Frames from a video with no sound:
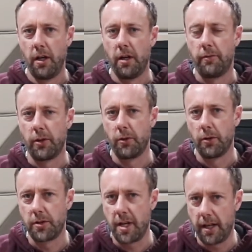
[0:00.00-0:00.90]
if you're
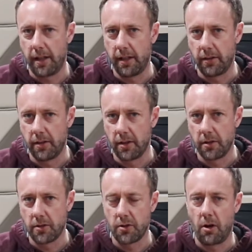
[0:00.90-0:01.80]
taking the
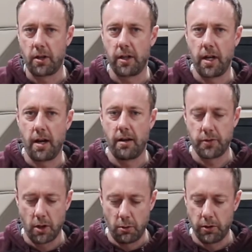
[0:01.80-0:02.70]
socket
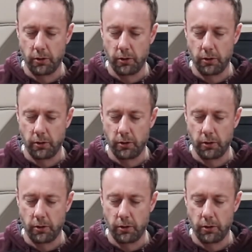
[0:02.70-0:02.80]
halves out,